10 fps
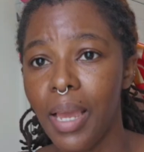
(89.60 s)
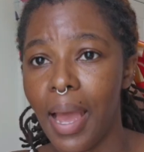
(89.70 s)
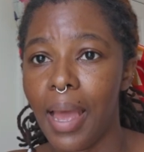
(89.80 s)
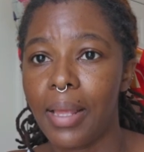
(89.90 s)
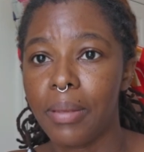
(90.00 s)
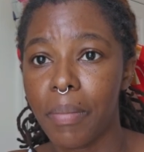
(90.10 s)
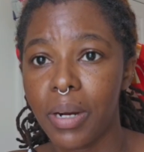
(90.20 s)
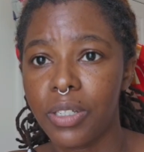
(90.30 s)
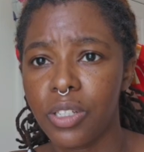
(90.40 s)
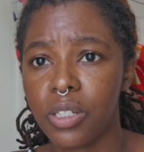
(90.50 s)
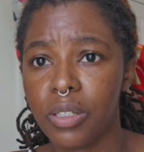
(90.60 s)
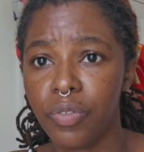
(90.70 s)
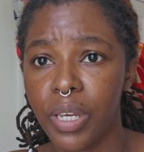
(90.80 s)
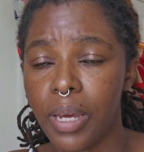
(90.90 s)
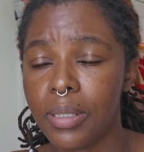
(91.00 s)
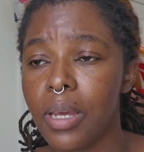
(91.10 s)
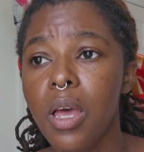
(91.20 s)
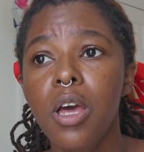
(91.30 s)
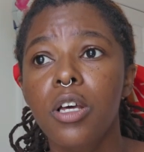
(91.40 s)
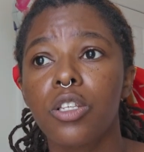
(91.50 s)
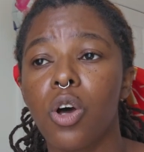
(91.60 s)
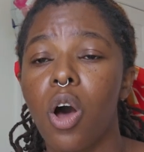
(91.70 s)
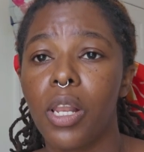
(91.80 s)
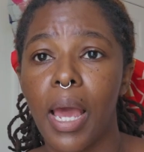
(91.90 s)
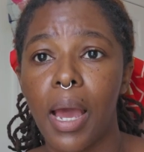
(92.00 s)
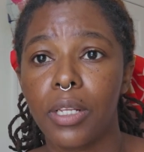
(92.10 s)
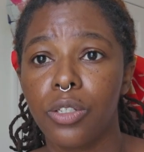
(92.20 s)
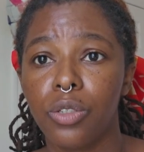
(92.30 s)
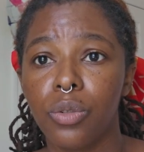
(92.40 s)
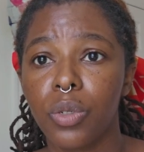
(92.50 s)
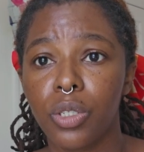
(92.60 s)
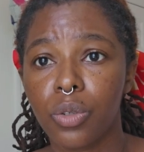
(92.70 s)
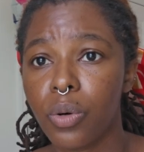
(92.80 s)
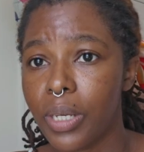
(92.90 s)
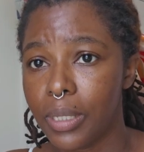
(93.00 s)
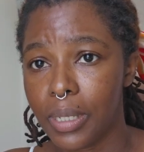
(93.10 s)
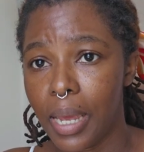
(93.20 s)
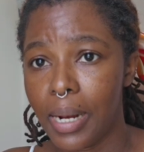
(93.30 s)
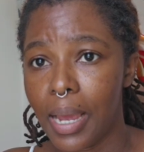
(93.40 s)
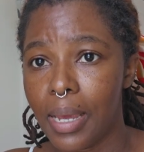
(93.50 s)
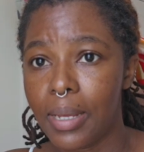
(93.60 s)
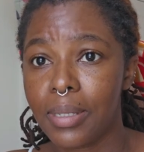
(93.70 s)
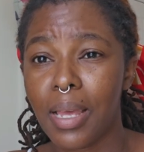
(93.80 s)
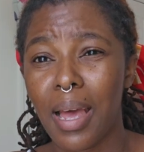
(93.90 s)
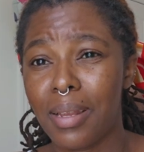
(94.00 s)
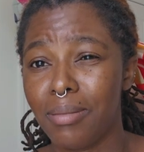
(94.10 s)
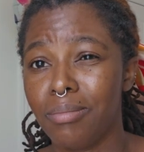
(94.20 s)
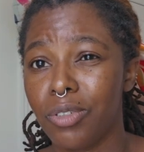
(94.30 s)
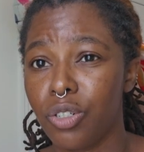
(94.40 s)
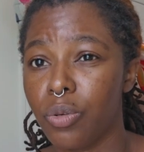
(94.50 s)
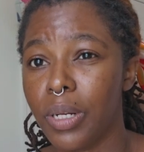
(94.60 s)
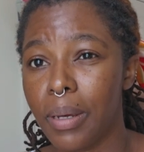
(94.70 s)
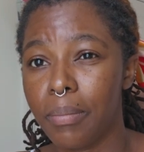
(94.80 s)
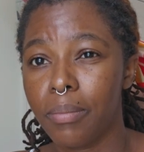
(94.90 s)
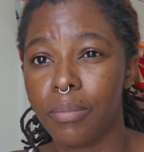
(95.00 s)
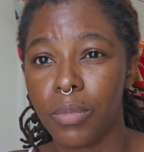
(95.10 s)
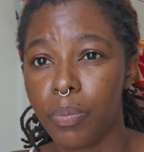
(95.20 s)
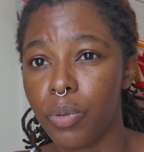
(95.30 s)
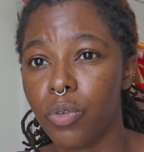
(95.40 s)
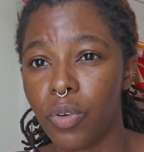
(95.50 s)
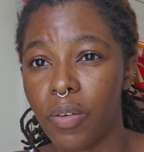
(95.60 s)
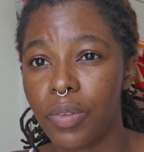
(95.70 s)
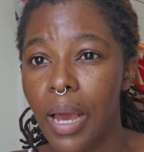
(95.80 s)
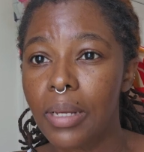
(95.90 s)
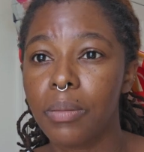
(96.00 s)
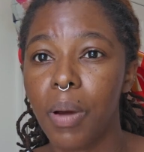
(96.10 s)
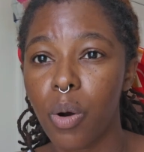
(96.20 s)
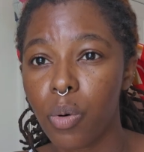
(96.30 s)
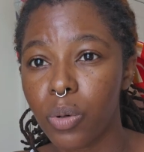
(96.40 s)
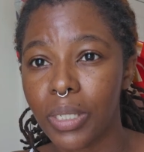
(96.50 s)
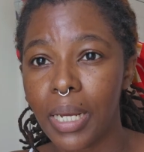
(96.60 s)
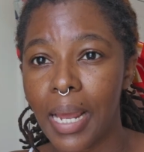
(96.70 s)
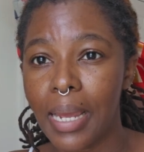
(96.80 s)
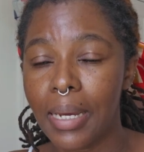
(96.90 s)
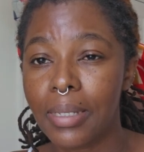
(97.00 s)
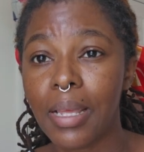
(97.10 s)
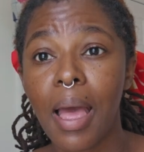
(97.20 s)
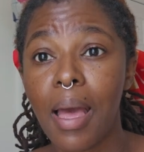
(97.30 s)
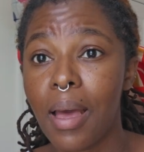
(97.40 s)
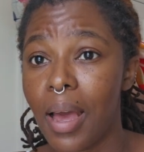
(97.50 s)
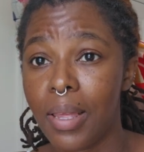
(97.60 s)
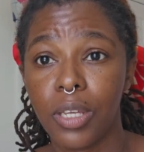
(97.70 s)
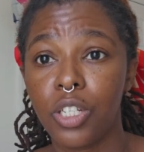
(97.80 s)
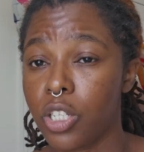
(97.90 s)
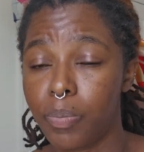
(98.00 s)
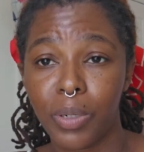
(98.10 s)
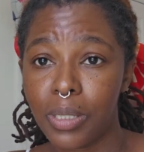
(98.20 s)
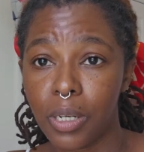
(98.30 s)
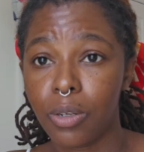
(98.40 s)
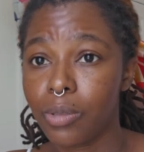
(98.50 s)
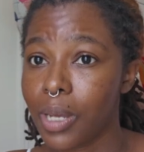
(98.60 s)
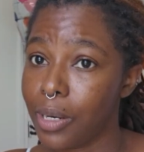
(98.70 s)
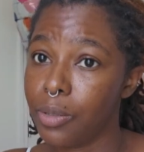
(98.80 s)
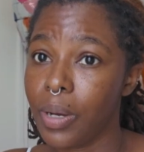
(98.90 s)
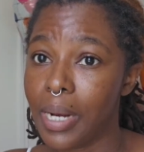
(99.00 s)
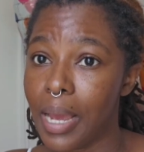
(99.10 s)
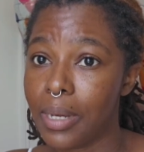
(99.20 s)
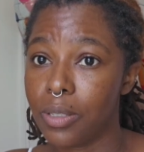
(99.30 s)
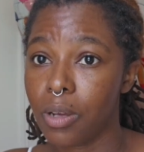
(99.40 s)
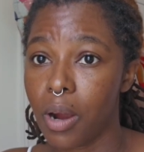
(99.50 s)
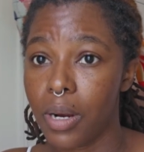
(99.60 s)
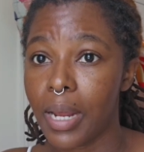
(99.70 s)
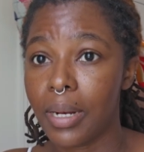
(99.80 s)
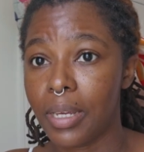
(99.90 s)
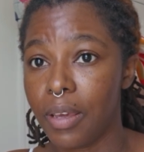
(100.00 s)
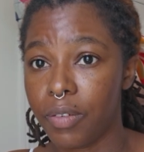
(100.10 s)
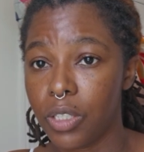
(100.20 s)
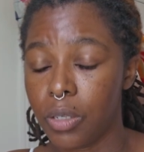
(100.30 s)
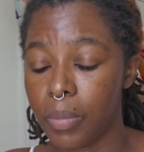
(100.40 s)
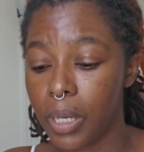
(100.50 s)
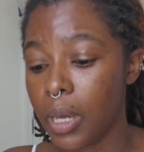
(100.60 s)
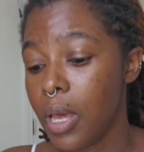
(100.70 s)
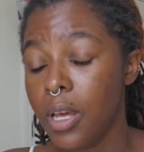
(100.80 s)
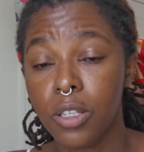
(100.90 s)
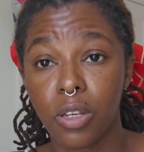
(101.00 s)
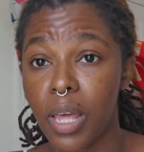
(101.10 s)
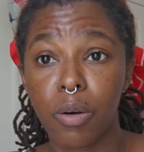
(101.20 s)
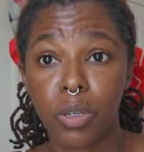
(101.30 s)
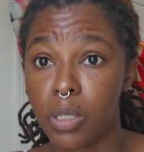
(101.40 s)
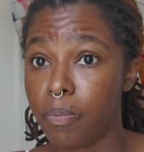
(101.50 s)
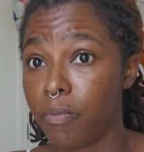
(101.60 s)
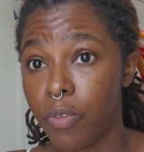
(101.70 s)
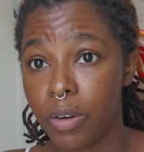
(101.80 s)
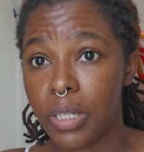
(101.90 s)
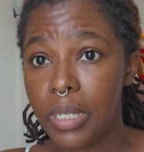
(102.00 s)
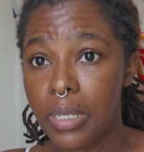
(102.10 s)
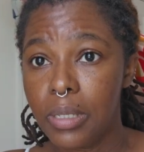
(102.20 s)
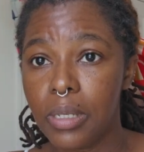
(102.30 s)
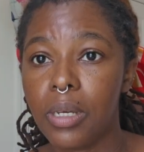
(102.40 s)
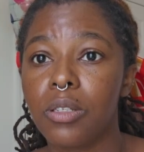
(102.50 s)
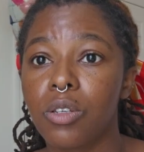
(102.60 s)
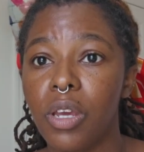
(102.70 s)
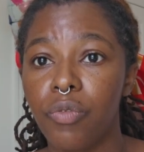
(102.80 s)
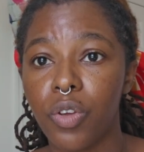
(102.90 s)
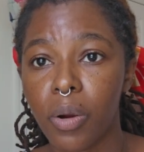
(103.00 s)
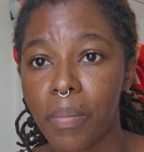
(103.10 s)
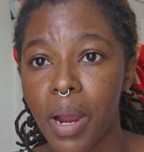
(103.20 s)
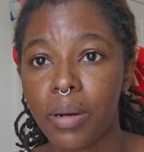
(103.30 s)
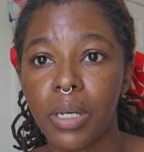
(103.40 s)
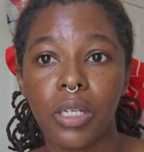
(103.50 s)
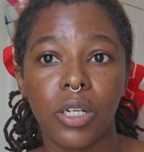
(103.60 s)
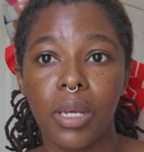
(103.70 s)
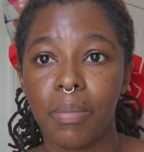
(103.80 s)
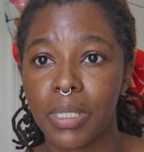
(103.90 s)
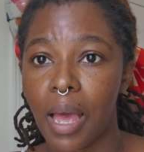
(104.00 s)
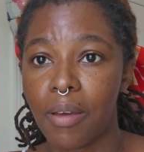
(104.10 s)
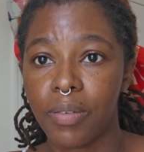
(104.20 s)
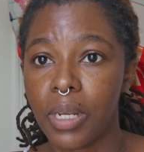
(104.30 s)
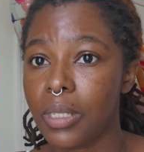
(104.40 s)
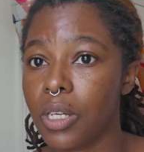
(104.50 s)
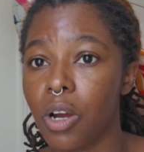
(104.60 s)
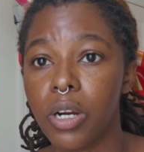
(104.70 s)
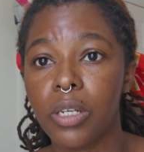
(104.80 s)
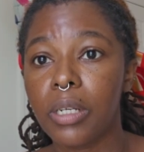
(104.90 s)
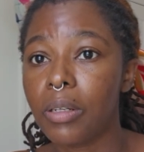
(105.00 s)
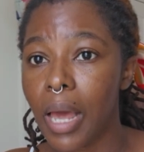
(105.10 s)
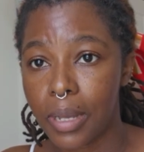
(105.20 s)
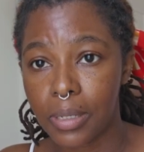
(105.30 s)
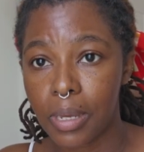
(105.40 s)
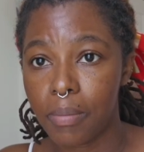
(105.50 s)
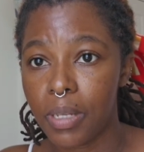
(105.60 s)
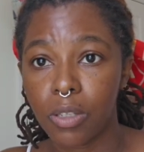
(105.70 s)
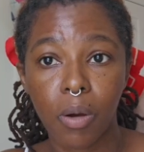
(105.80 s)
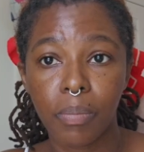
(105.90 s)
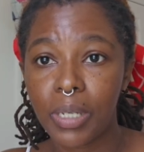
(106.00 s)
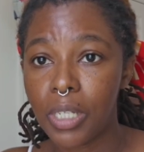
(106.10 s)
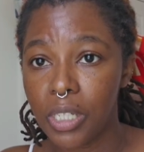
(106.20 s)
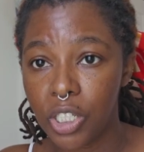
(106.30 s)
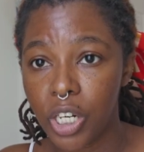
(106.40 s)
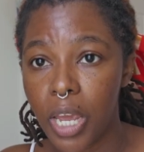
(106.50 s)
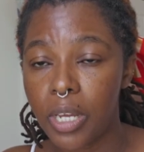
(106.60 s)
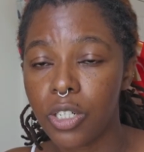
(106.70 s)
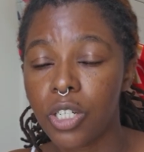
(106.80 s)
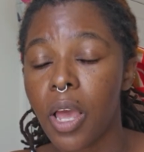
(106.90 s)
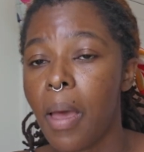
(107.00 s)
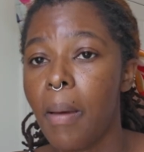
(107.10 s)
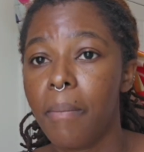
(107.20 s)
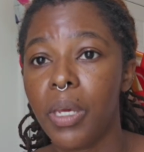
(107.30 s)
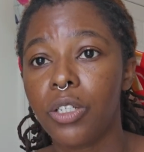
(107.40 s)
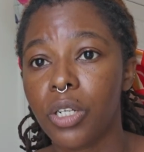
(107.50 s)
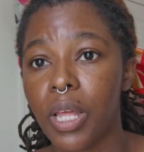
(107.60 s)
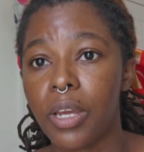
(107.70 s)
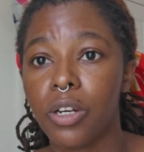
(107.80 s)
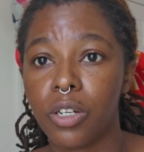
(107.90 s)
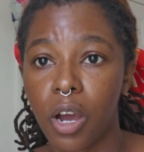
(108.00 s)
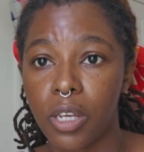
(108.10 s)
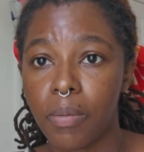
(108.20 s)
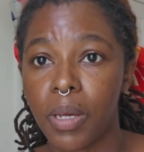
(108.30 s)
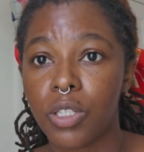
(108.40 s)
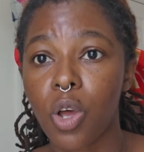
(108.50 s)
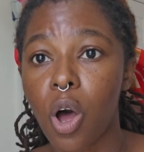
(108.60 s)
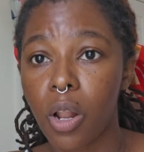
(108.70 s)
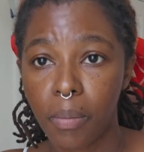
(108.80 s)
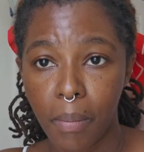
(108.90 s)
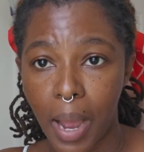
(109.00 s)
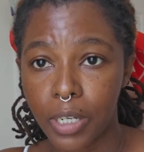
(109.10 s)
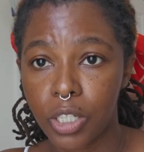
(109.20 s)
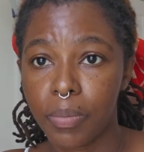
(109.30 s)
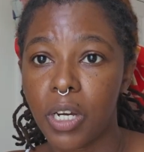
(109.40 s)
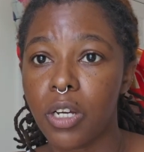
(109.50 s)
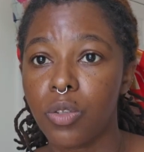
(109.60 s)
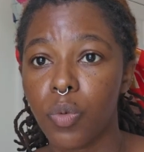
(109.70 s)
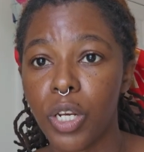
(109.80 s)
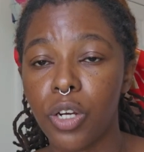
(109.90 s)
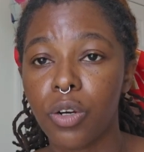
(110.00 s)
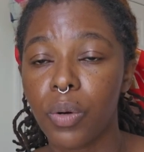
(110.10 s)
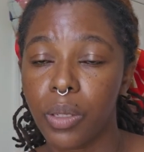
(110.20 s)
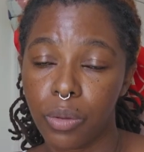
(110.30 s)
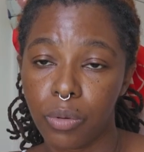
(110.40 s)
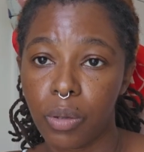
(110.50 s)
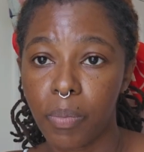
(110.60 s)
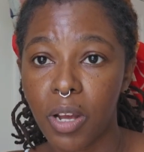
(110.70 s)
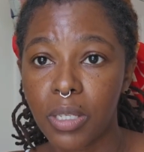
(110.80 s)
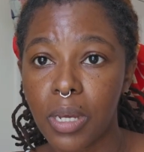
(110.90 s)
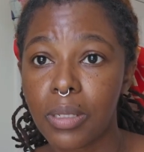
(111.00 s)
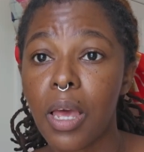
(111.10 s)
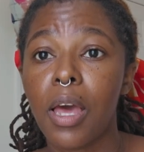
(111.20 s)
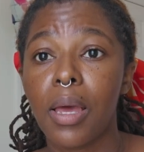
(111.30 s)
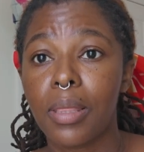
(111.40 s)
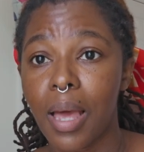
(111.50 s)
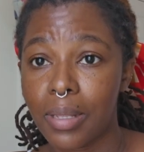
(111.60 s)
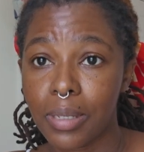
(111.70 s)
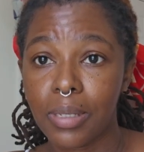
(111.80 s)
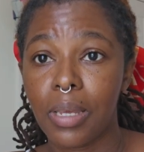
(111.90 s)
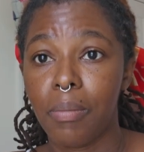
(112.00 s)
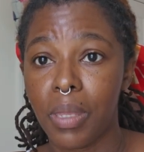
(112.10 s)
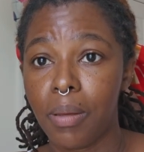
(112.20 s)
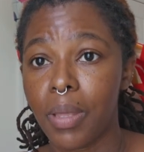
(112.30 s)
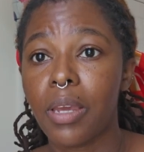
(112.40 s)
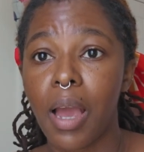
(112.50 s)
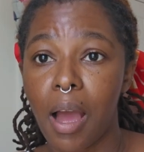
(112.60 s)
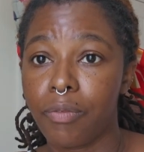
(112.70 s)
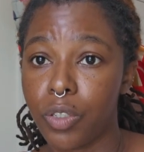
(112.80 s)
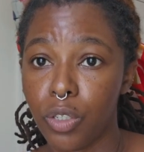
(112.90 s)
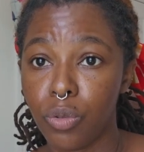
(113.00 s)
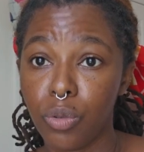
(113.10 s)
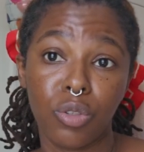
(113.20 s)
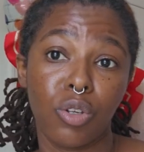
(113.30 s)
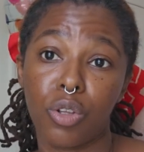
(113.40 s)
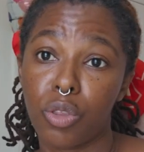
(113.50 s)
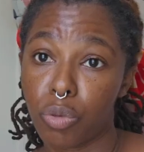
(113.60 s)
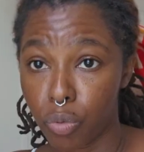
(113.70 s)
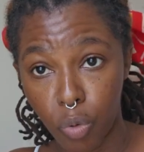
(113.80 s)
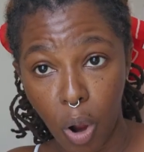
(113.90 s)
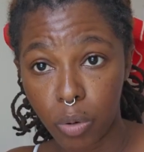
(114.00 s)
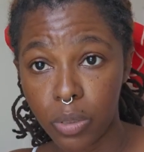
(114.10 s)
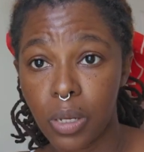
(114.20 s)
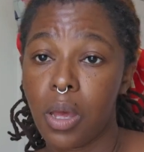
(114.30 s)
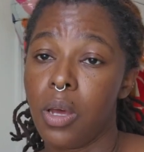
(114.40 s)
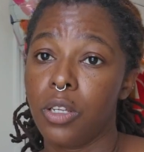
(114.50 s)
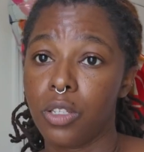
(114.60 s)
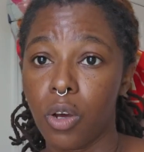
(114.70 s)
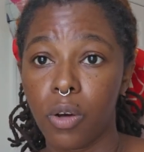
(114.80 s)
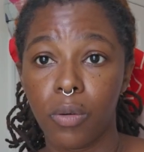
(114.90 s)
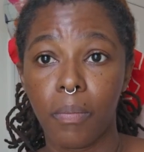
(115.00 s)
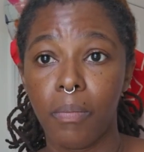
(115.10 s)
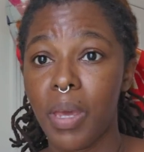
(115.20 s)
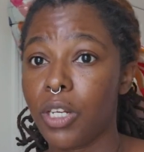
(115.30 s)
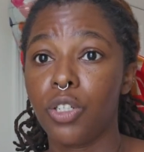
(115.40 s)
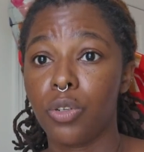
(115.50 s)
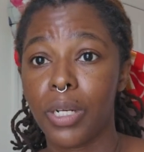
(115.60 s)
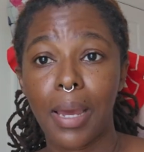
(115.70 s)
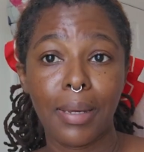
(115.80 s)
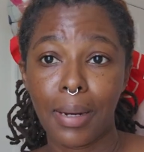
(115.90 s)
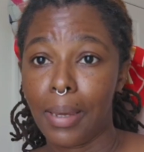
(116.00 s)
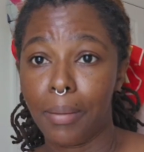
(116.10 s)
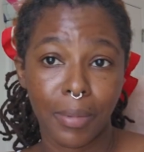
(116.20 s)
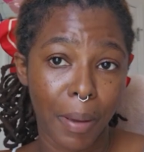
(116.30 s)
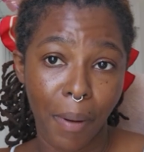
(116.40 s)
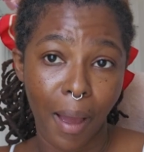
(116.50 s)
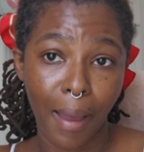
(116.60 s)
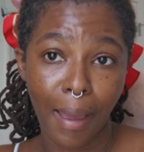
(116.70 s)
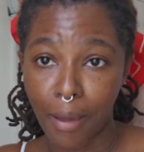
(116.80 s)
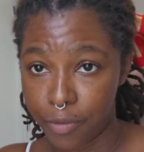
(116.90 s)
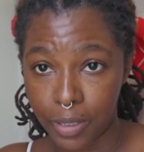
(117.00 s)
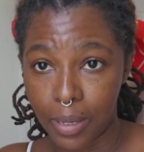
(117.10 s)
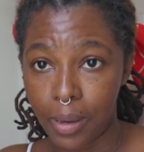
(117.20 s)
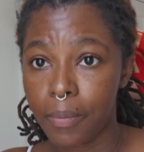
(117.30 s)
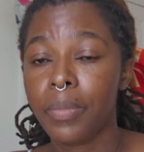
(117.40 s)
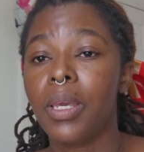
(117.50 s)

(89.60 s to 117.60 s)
had the marriage certificate. So all I had to do was go into NIS and show them the proof of that, my old NIS, and they just printed out a new NIS card and gave it to me. So that was very easy. So if you're married, your name is hyphenated, or your last name is completely changed, make sure that your documents all match because when you're going through the process, that's the same name that you have to use throughout. So make sure that your name depends everything.